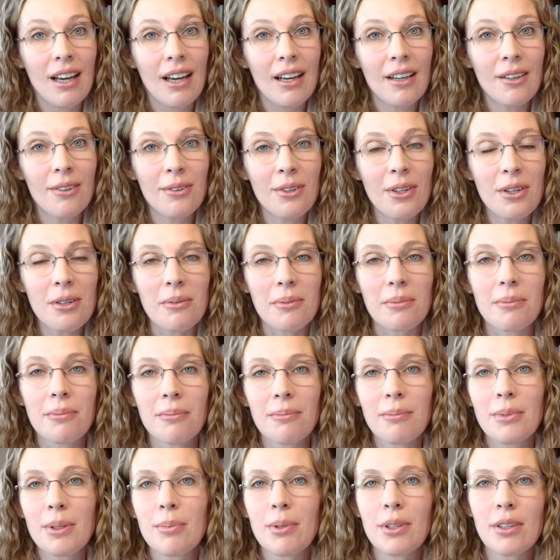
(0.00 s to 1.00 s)
I don't know.
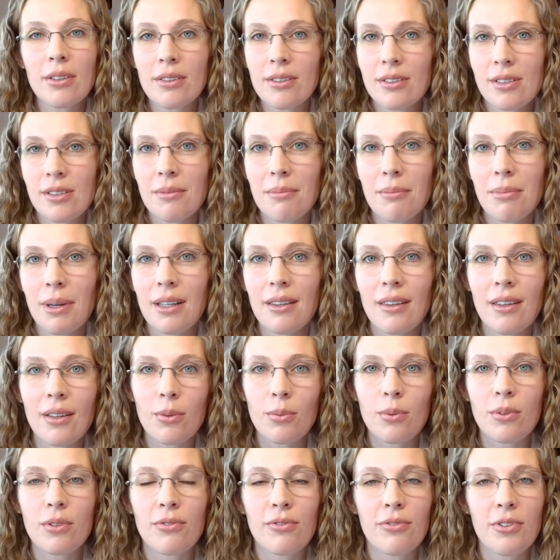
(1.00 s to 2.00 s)
Maybe there are some
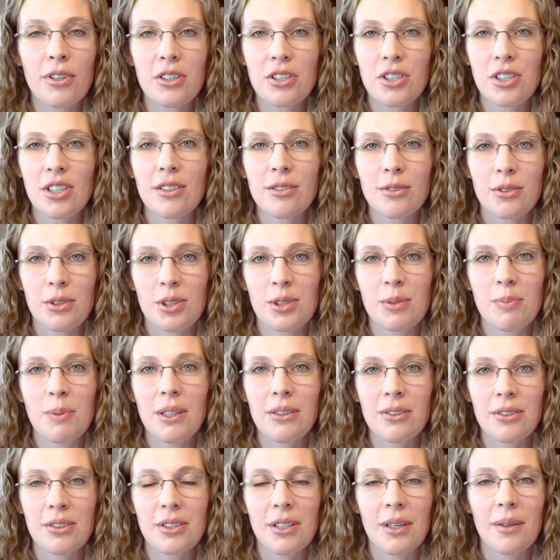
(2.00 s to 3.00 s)
bilingual French-English
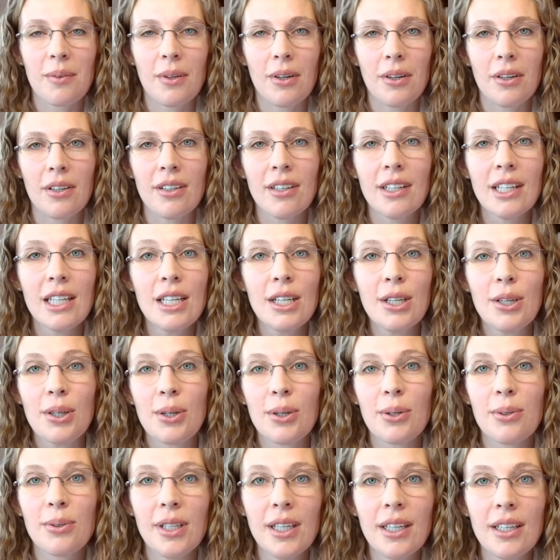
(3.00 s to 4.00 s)
speakers out there
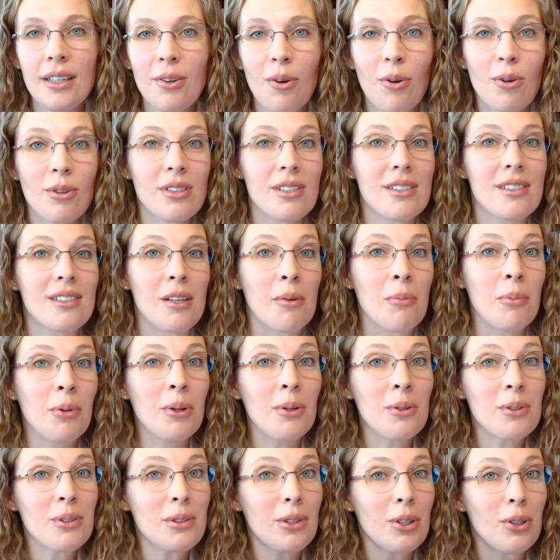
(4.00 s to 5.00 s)
who did, or someone
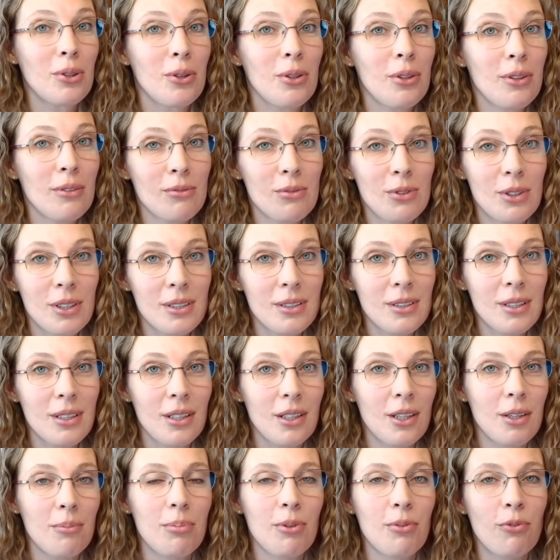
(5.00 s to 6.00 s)
else could have
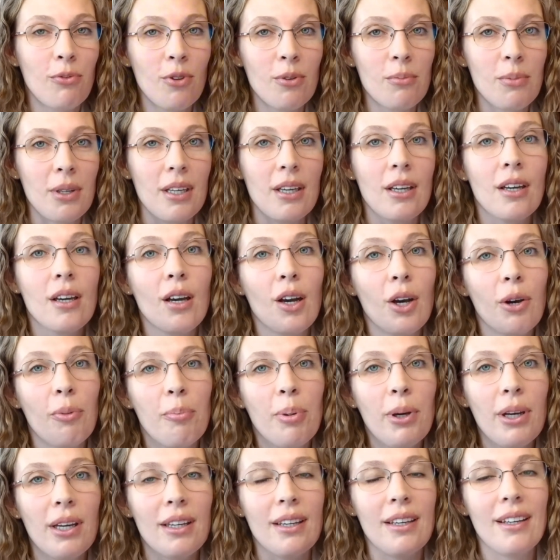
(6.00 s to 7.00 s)
translated it before me.
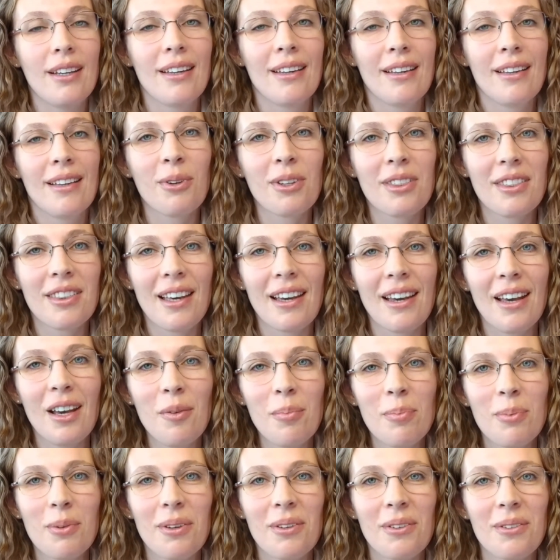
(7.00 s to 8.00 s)
But with the
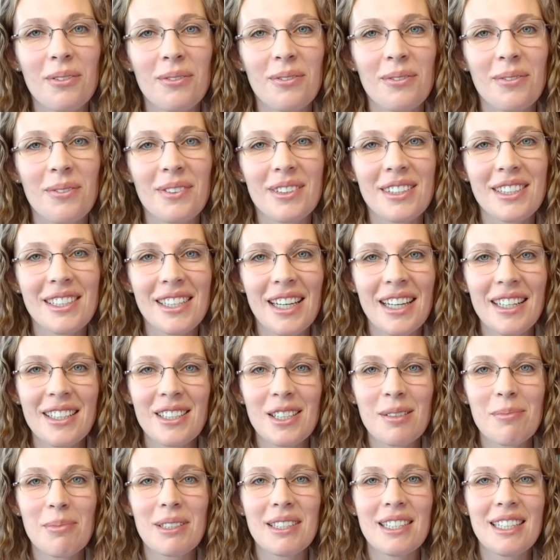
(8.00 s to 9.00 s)
help of
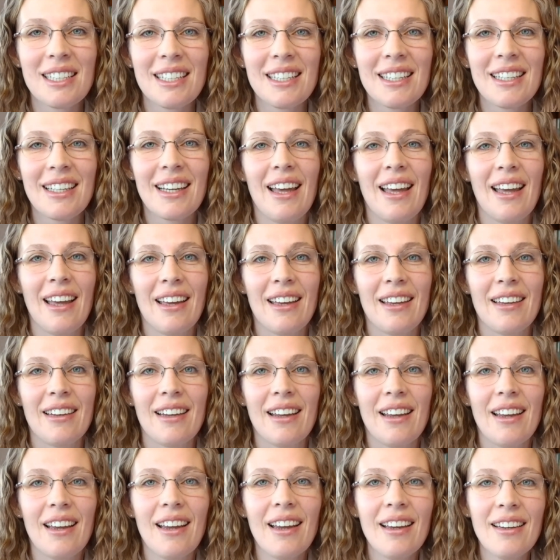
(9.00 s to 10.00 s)
ChatGPT and
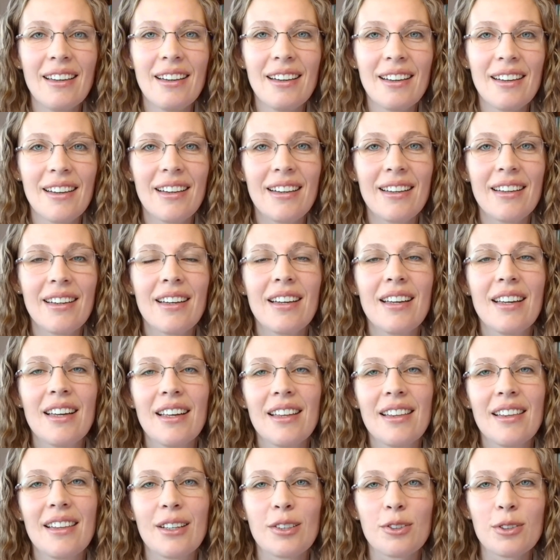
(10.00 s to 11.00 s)
AI,
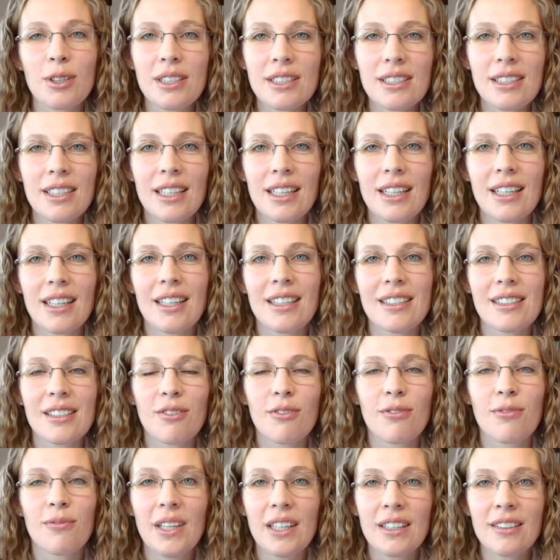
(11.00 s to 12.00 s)
they translated it into
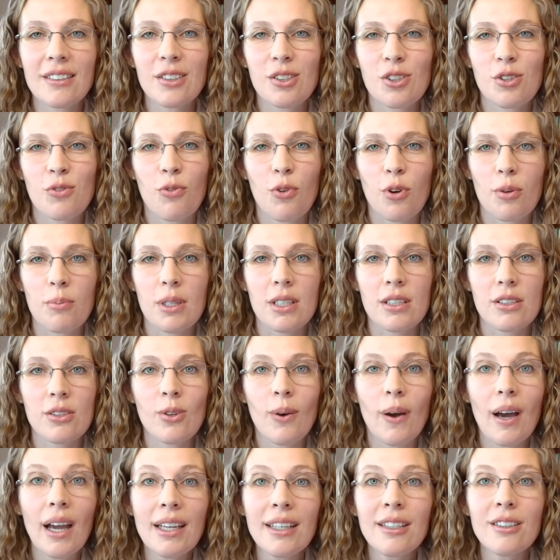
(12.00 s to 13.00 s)
English for me.
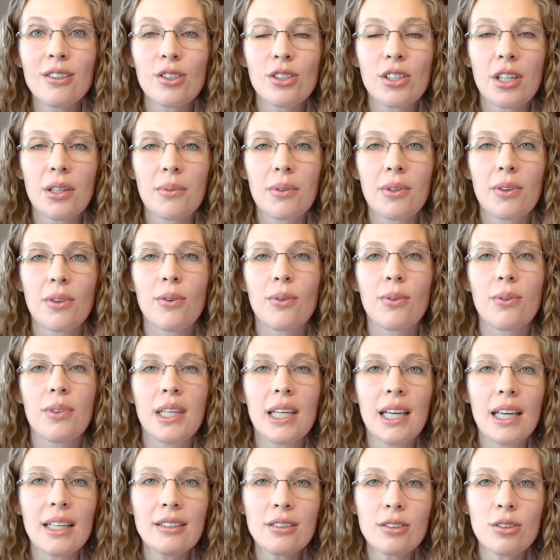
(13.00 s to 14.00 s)
So I can share with you
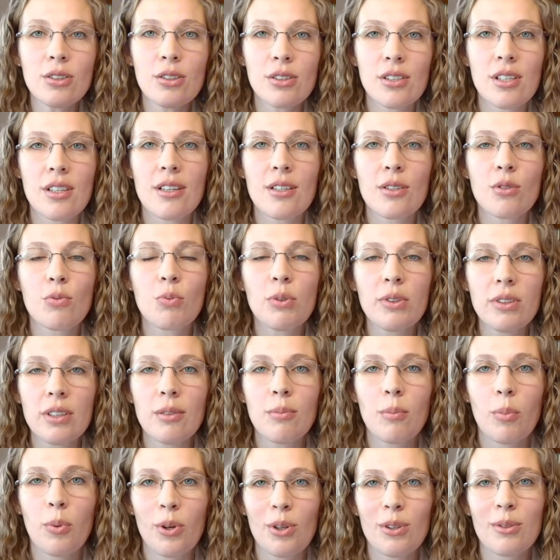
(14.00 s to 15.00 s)
the answers to these really
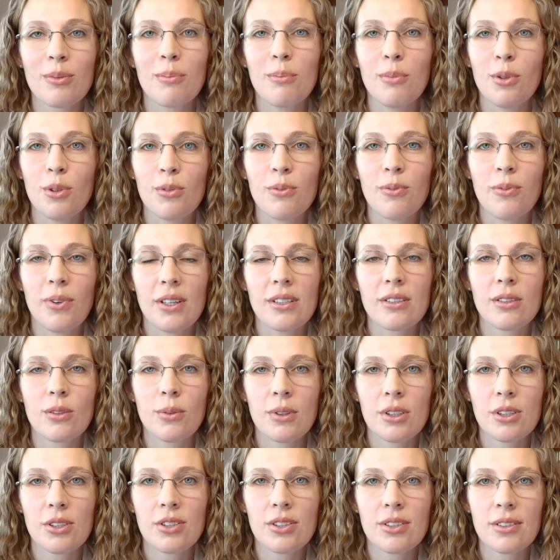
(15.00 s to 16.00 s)
important moon face
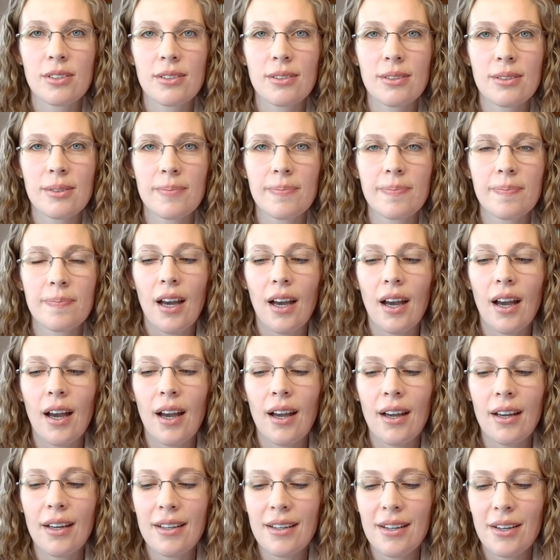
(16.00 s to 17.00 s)
questions.
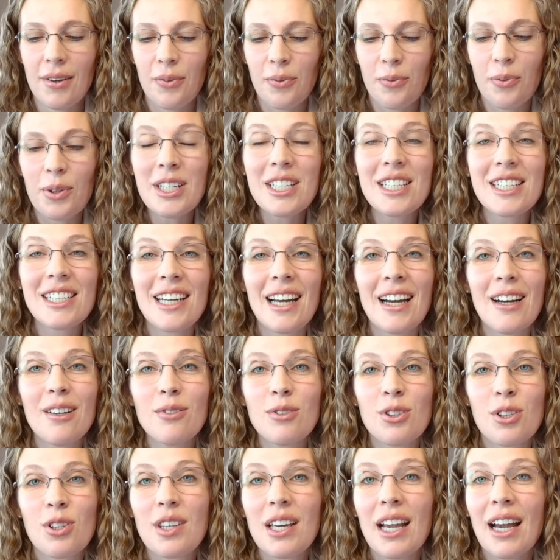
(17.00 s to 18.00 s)
I reached out
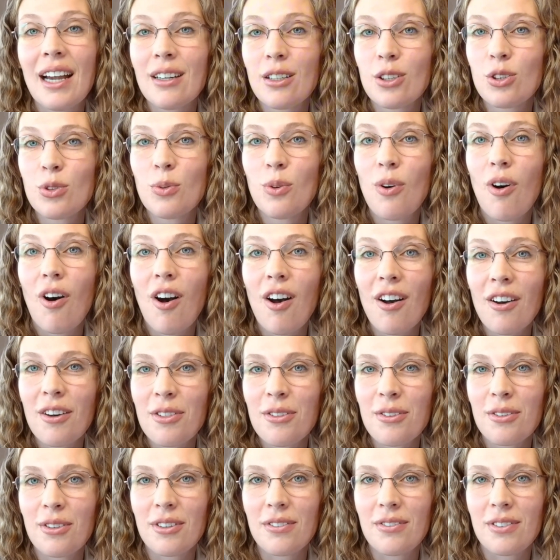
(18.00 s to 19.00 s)
to the actual
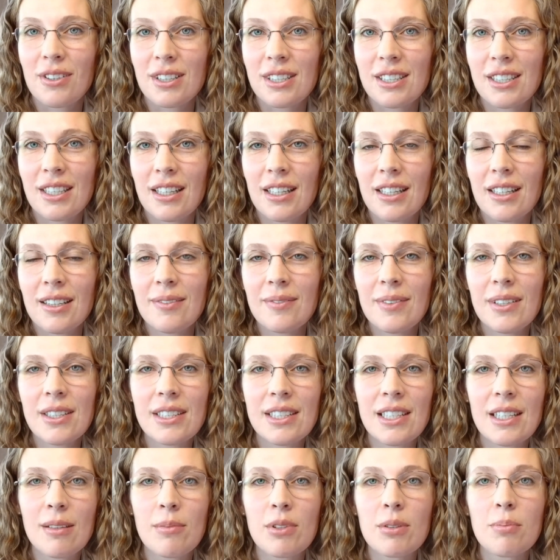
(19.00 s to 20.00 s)
author of the study. His
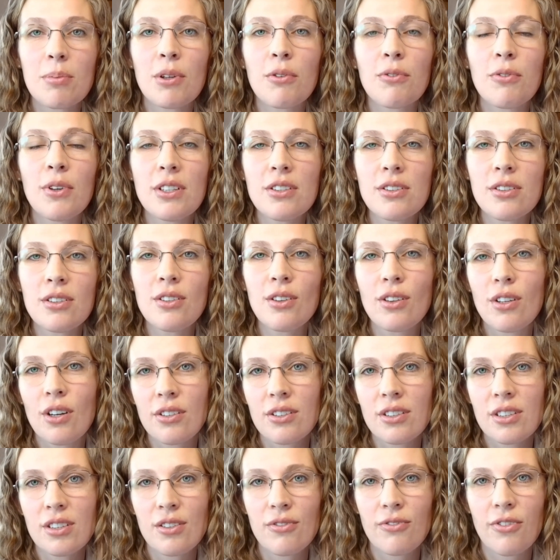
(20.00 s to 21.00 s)
name is Professor
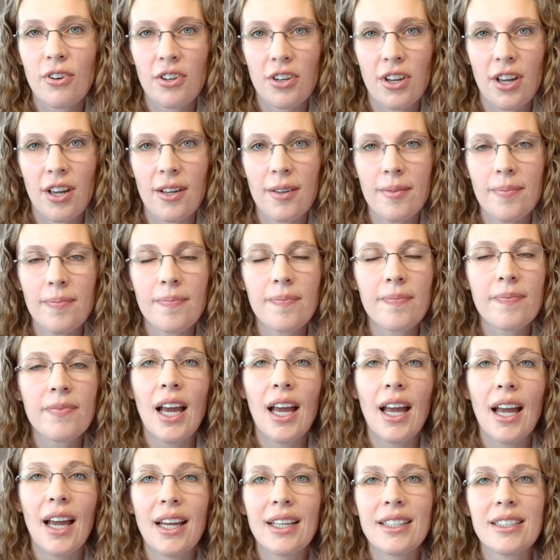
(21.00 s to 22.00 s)
Lawrence Fardet.
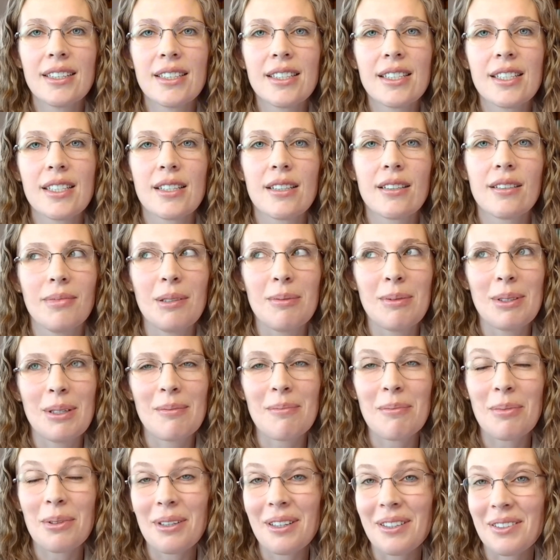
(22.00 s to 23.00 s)
And maybe
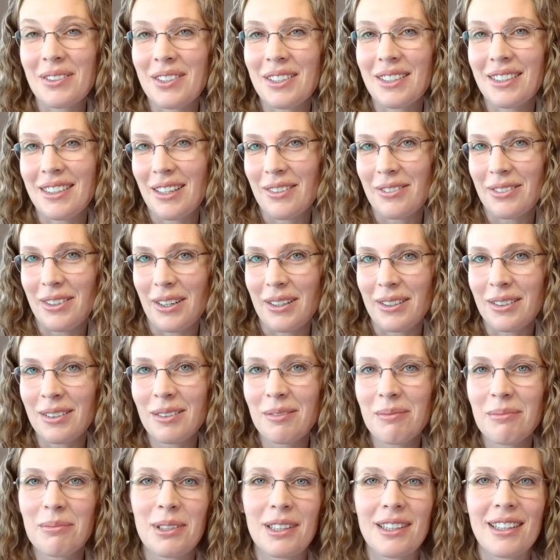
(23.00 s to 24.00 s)
I'm pronouncing that
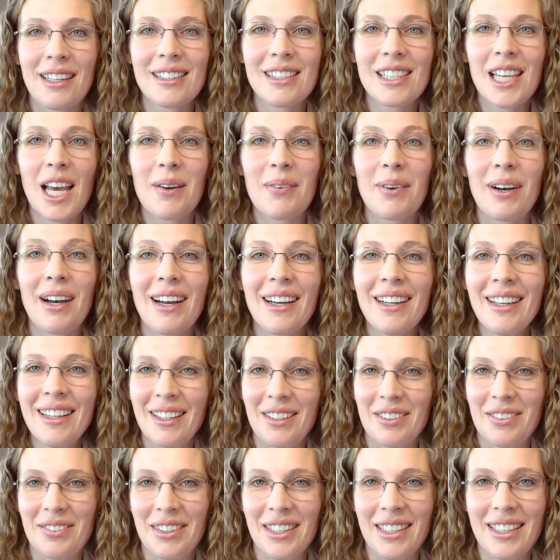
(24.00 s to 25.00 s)
wrong, but that's how I
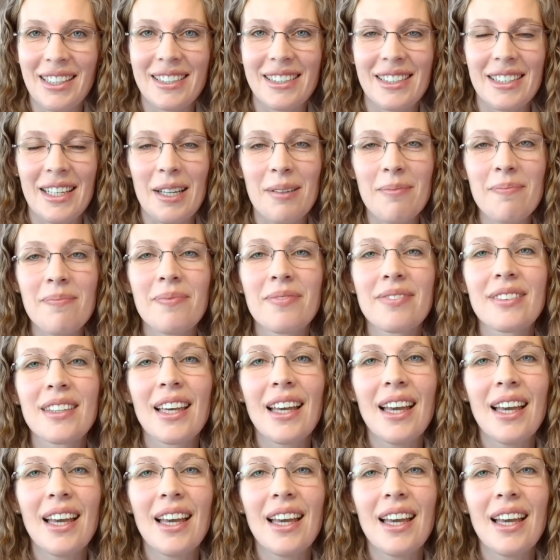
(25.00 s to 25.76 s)
can read his name.